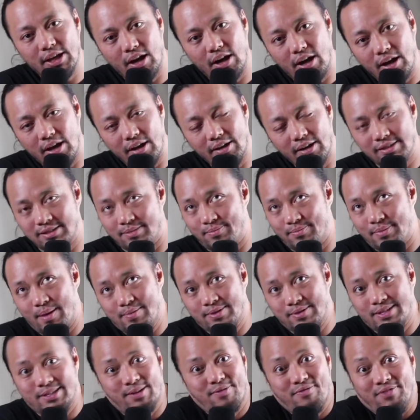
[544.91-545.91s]
sometimes it
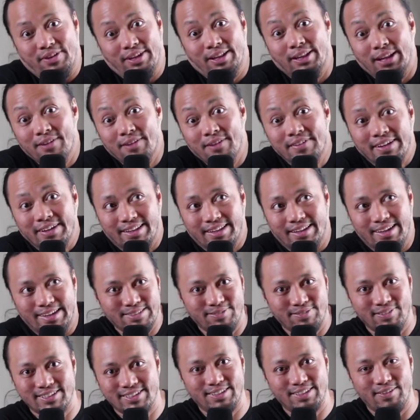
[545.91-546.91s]
doesn't feel lovingly,
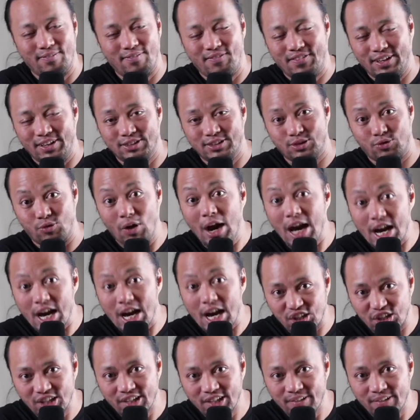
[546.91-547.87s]
it feels rushed.